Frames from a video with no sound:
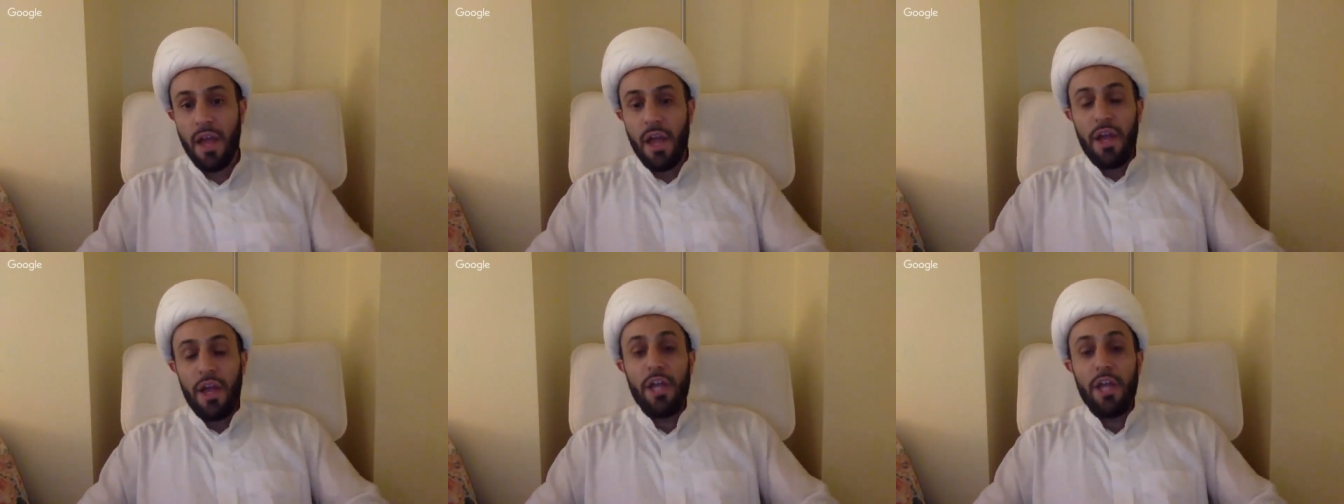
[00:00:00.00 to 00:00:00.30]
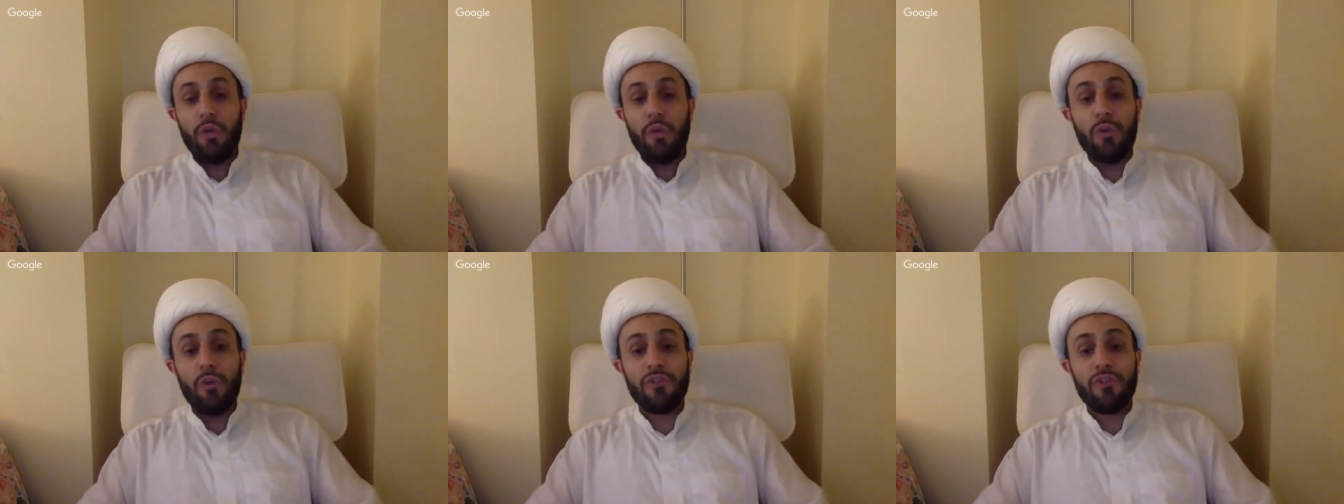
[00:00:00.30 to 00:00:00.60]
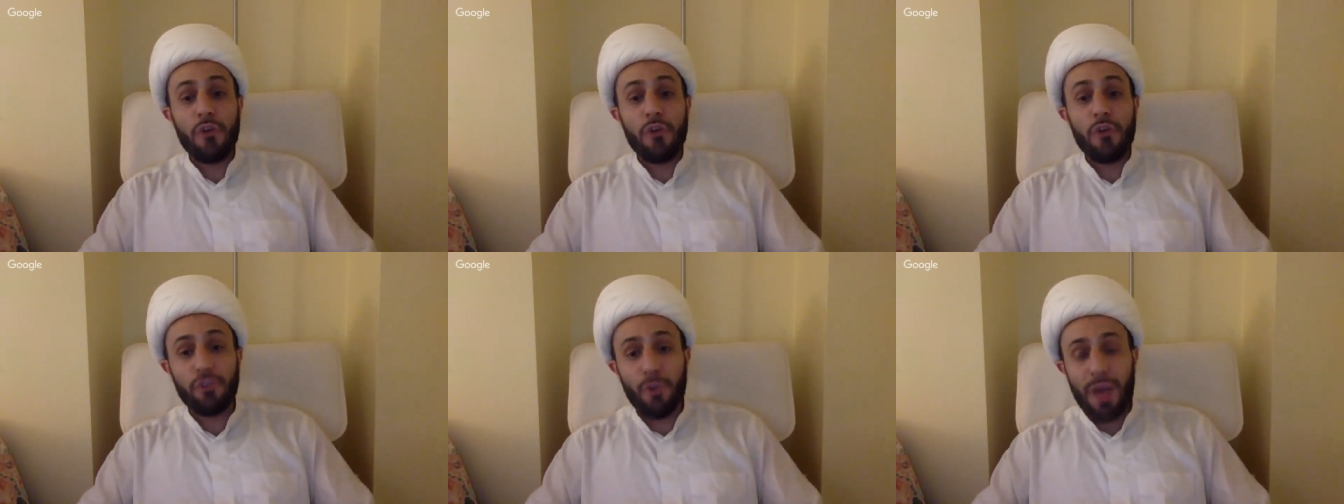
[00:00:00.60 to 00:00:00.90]
It
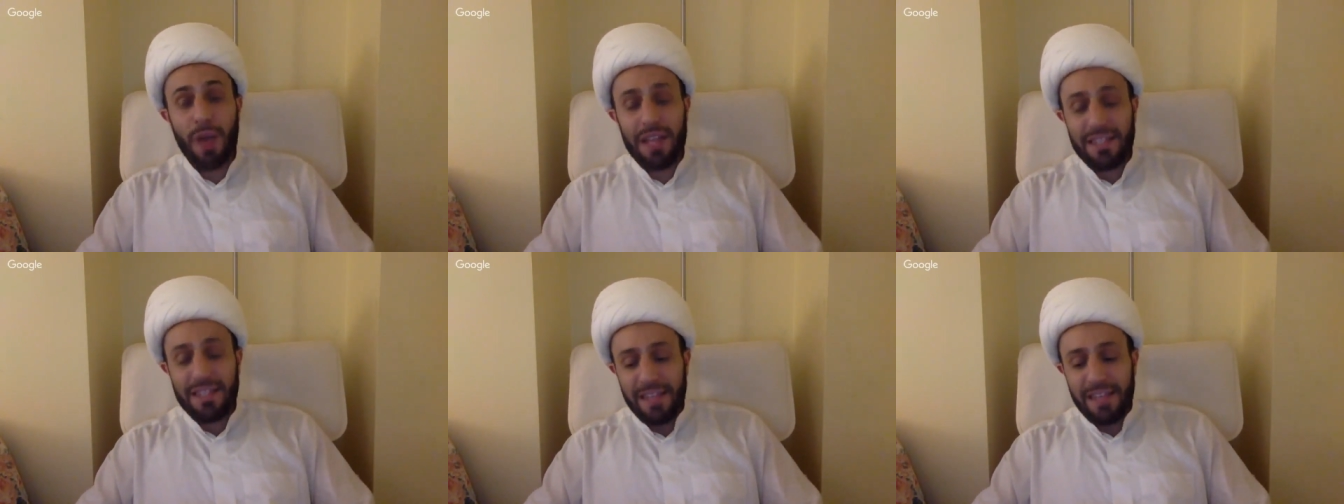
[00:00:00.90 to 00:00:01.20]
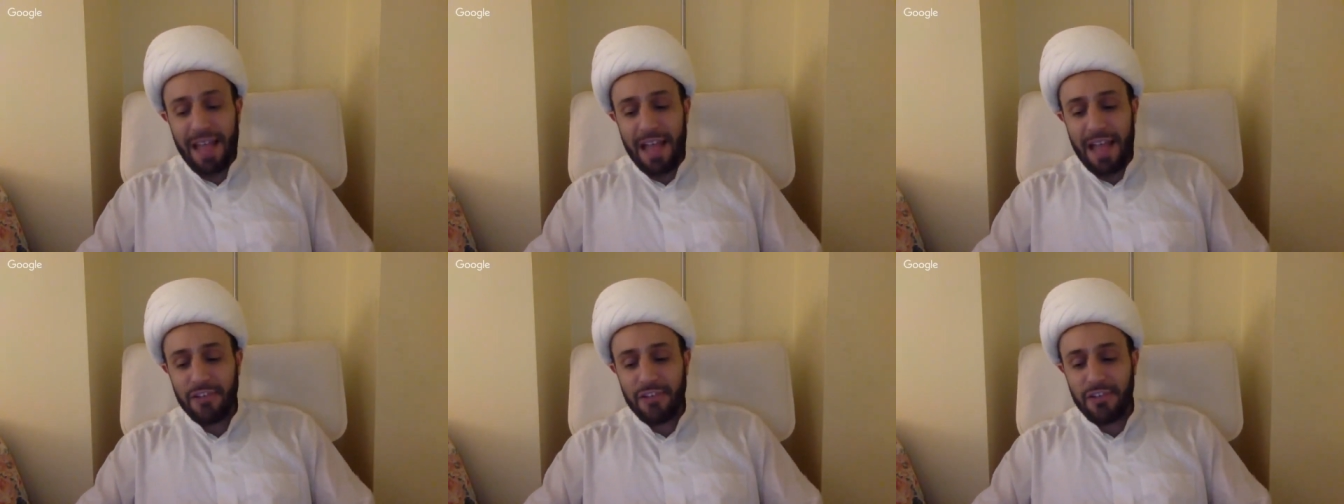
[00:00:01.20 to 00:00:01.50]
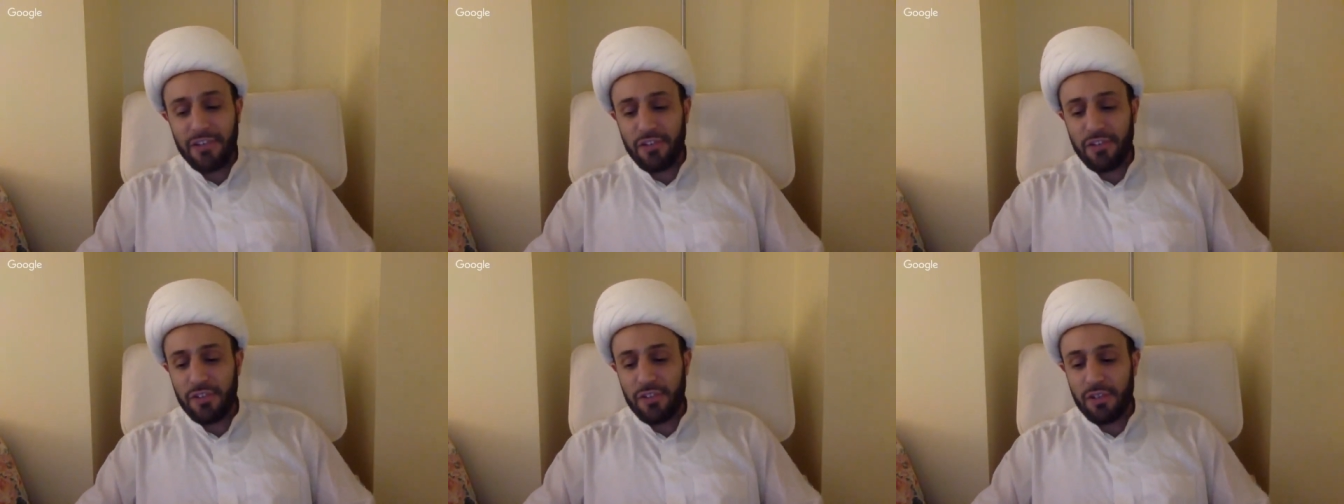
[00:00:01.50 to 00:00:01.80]
was also a
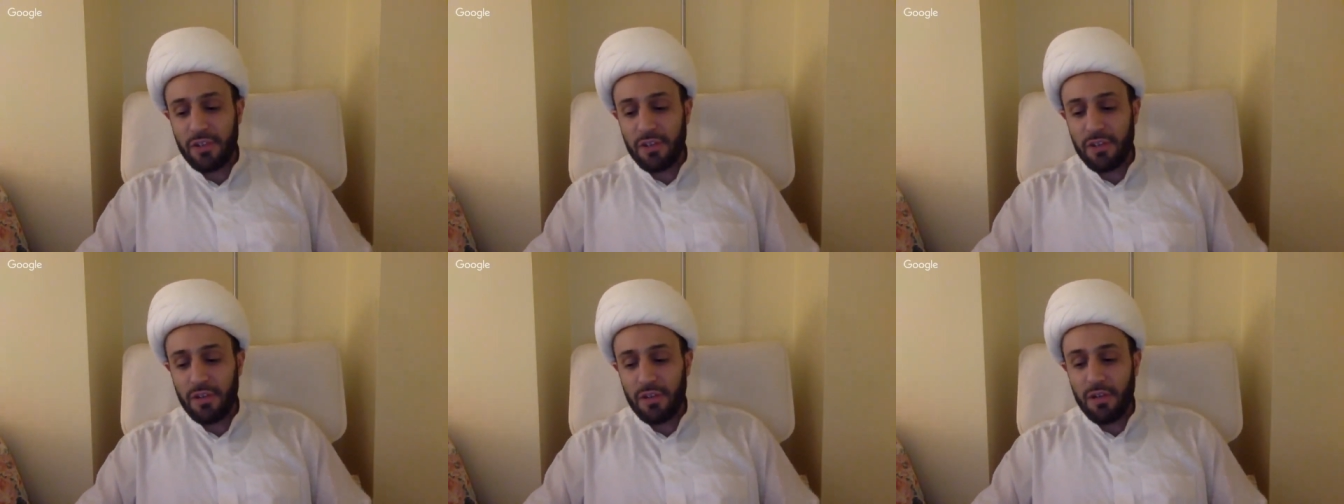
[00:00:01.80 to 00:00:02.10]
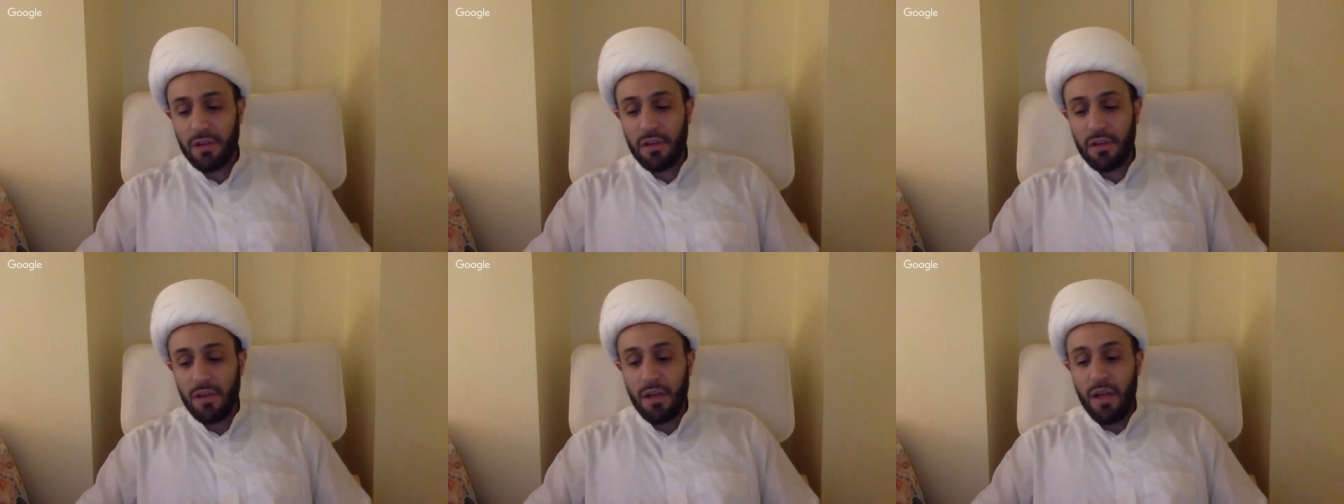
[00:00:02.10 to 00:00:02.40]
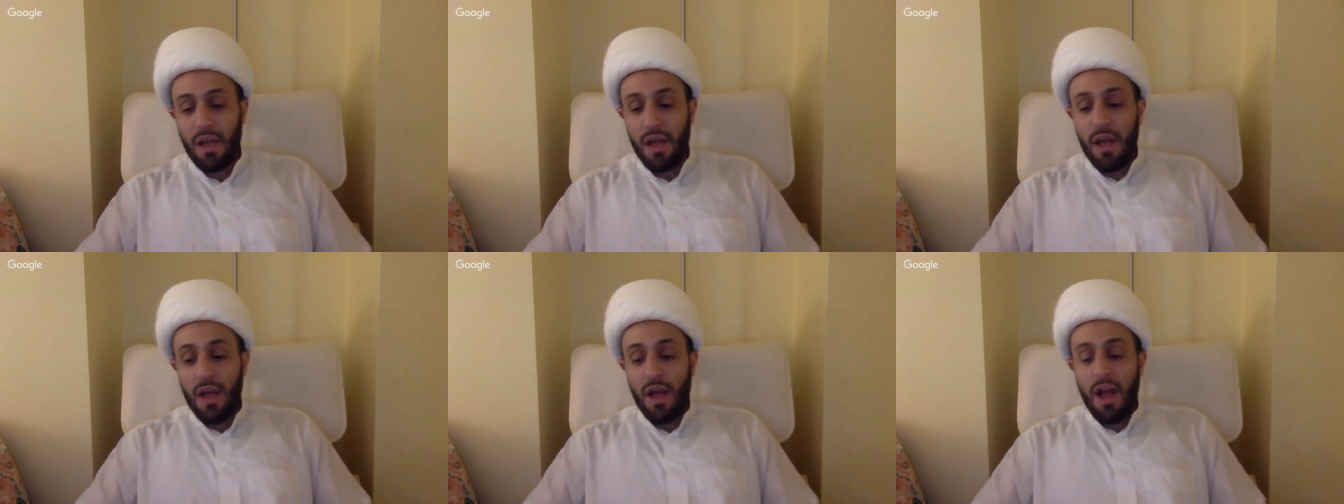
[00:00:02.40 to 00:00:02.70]
test
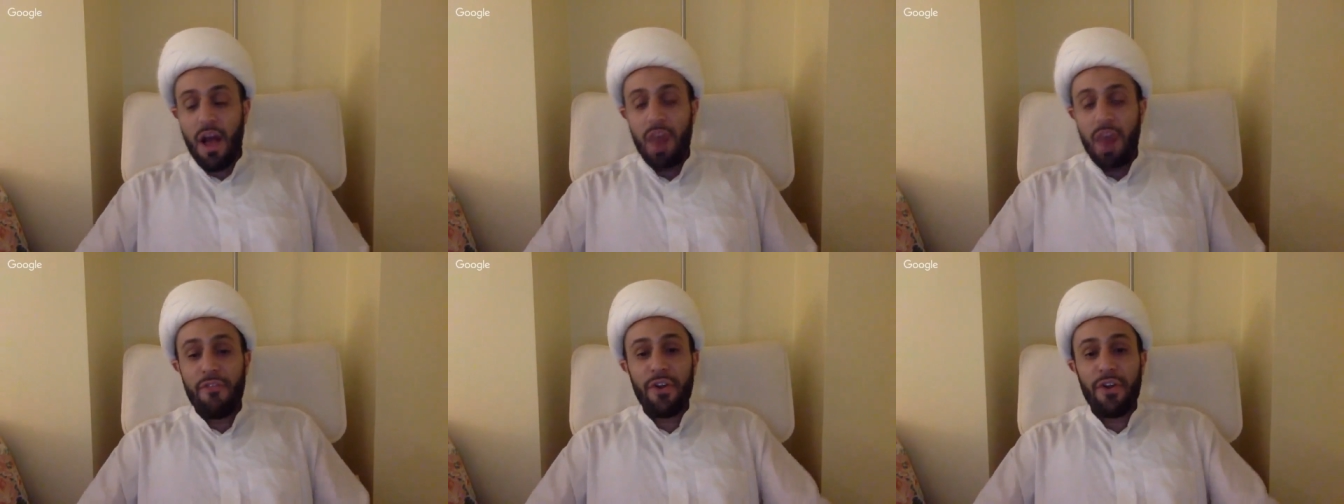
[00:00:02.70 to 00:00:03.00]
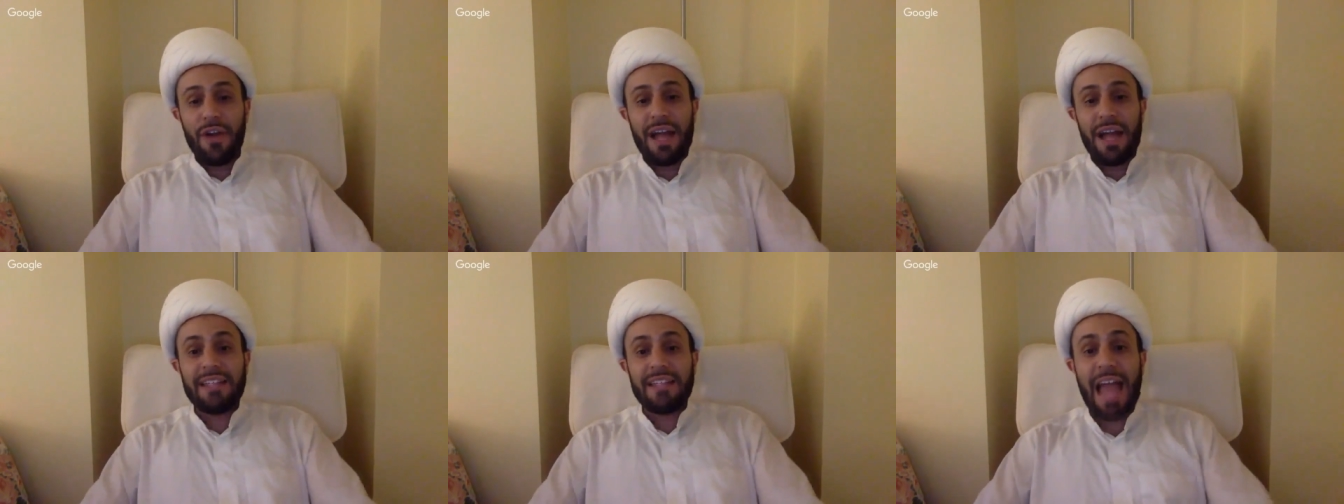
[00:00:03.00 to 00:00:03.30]
of their